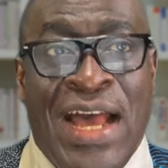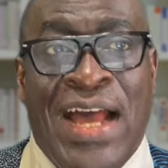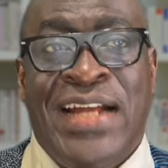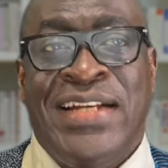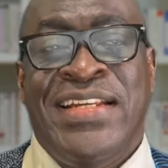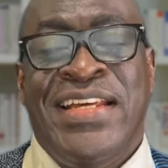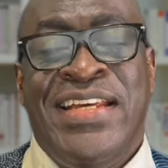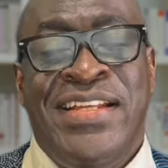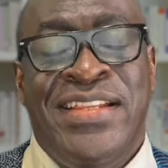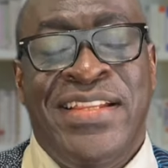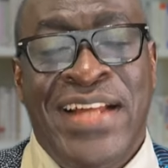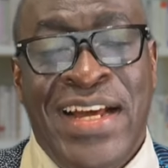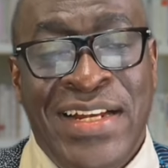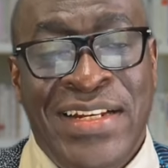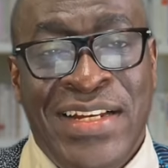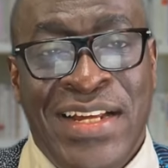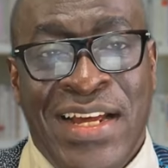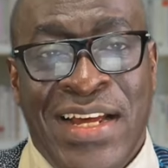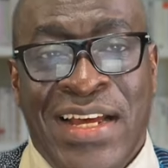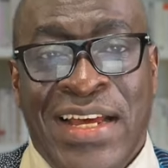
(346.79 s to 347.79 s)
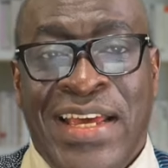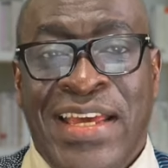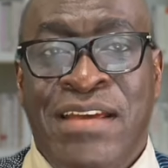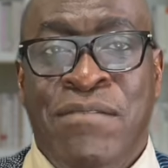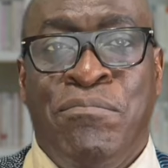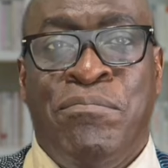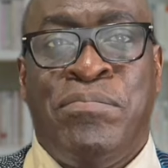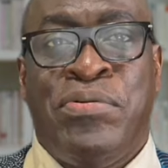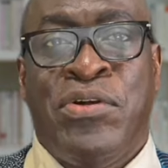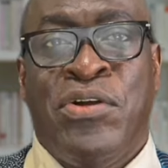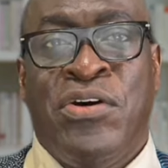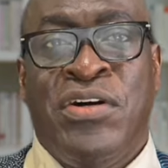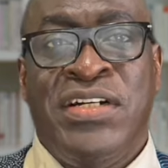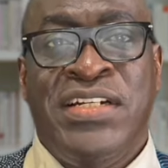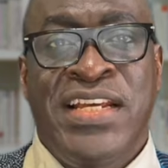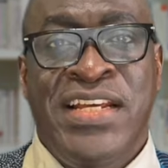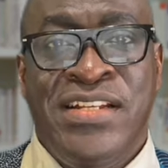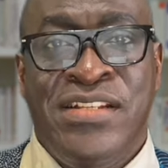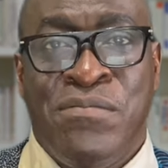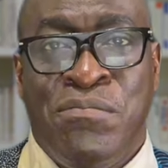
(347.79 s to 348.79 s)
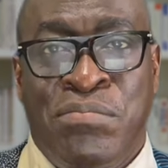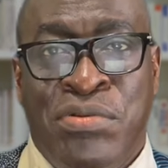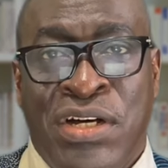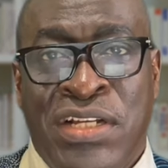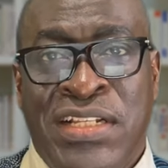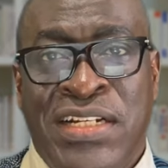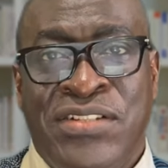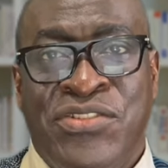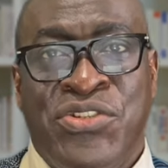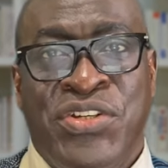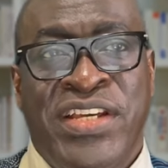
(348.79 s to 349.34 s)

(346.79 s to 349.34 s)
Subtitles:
And he then implored his brother